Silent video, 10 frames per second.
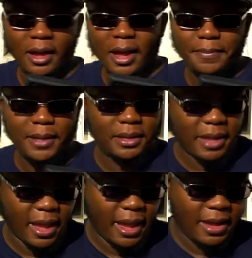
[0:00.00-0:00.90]
of the
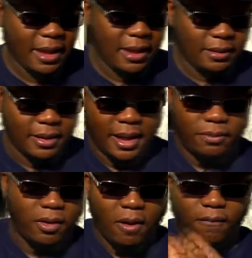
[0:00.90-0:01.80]
day
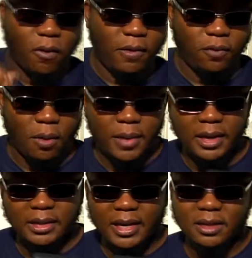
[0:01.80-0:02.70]
as we are forty-four
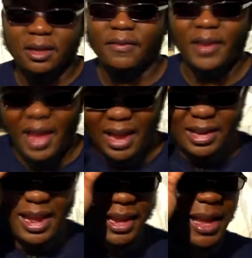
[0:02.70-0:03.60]
minutes into the event. I
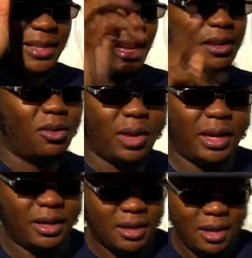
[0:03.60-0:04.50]
did not catch that
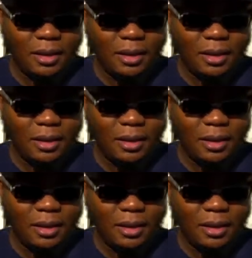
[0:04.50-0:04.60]
Lugia,